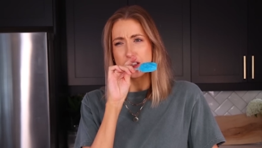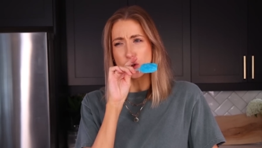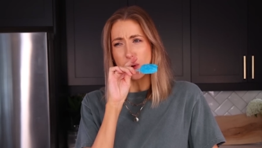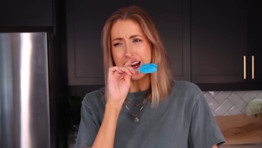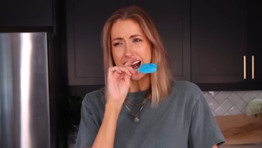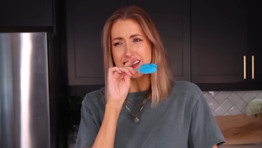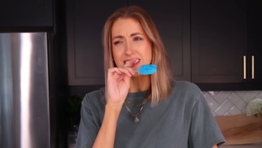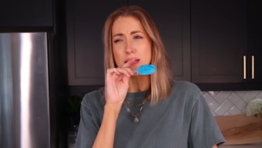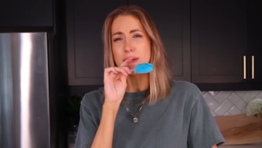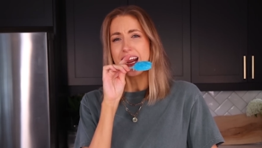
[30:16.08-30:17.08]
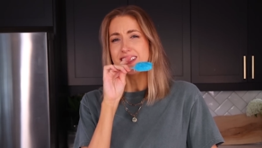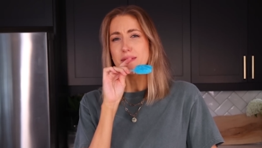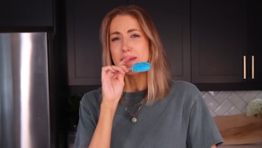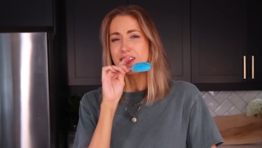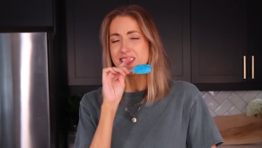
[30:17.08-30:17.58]
It's quite icy, but as
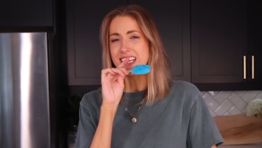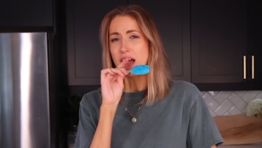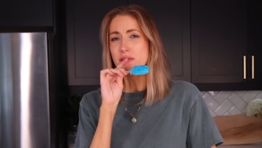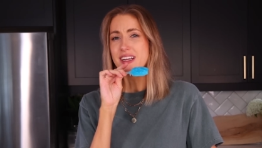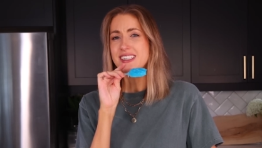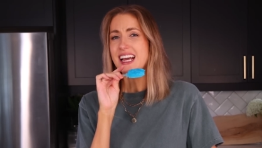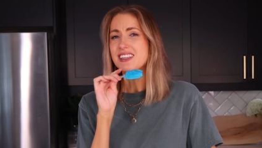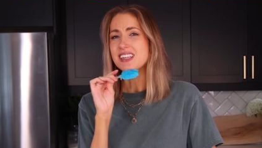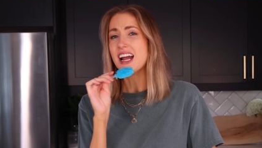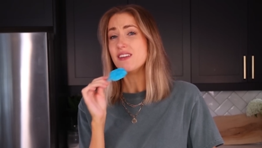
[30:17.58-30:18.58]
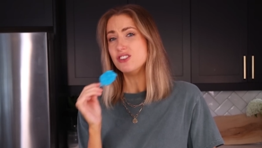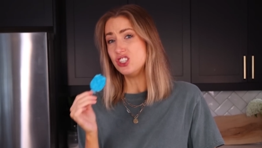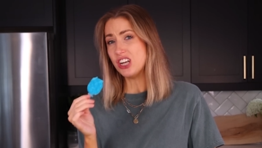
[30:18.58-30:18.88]
it melts down, it tastes kind of